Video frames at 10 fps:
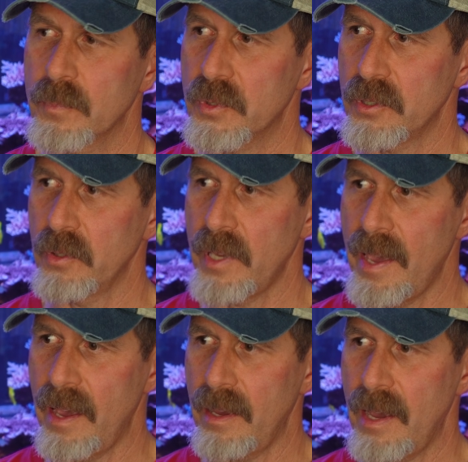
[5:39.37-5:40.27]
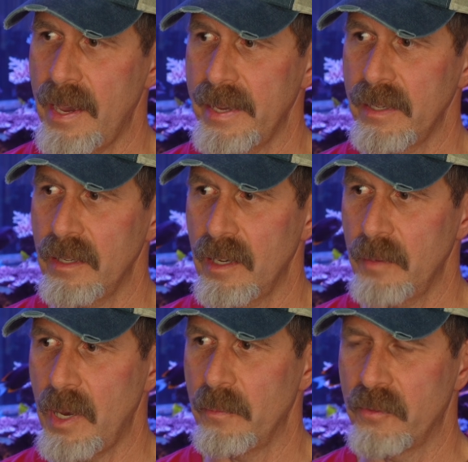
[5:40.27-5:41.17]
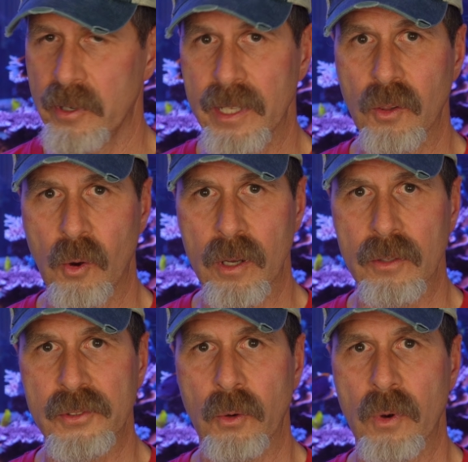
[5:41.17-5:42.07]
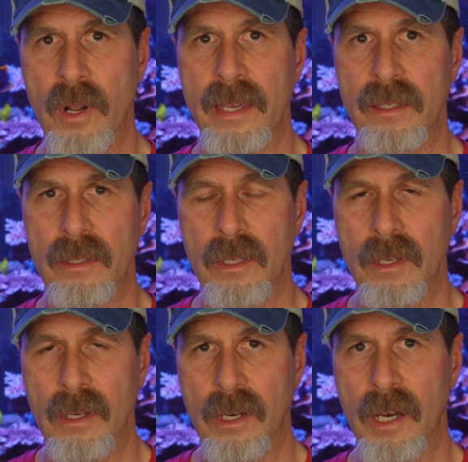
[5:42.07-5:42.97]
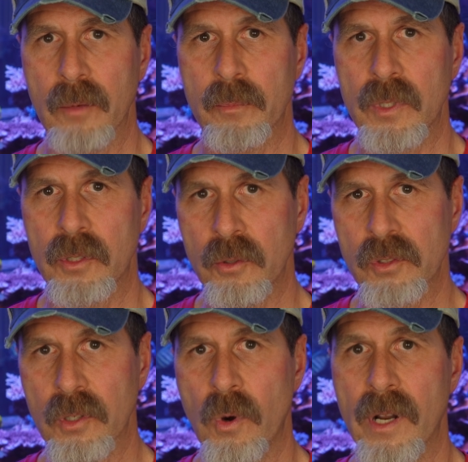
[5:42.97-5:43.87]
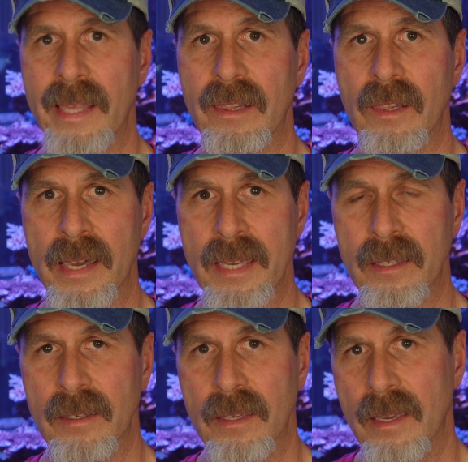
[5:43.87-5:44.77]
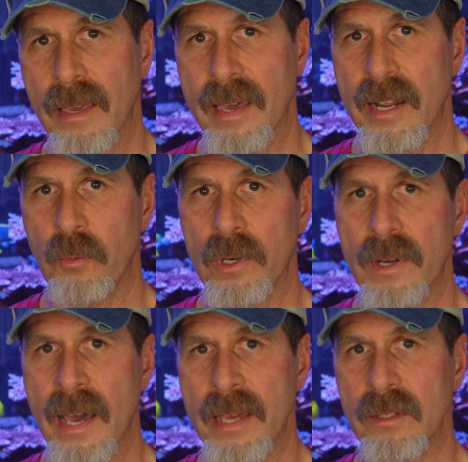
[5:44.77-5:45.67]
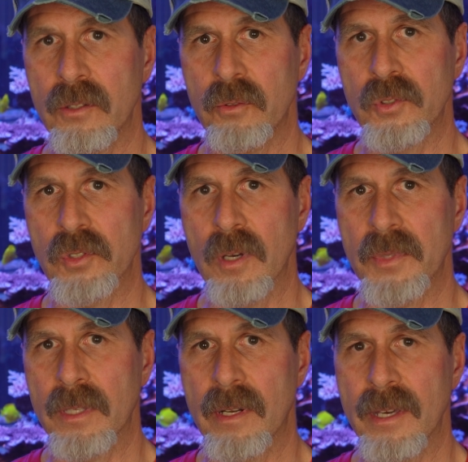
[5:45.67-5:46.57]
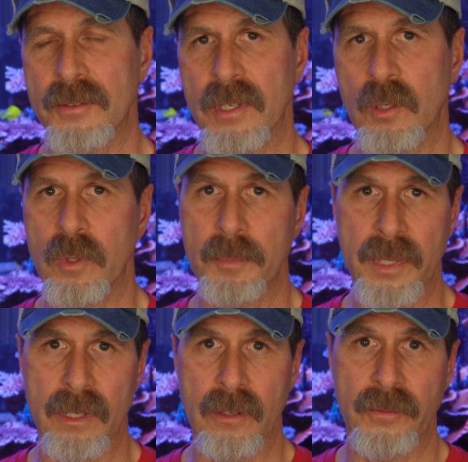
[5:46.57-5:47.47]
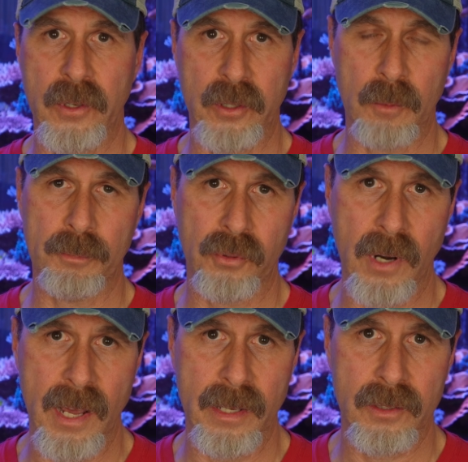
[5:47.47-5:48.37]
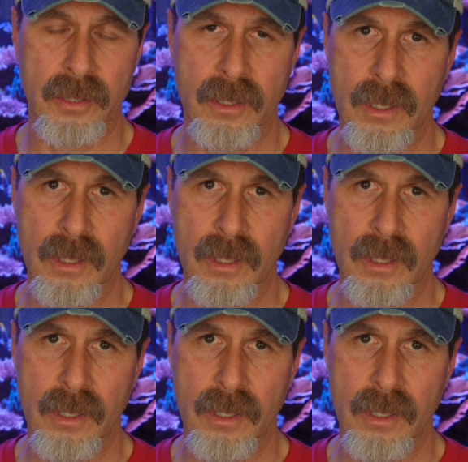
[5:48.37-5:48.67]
So yeah, I'm very loyal to what I use and what I like, and I would not use something that I think would be an inferior product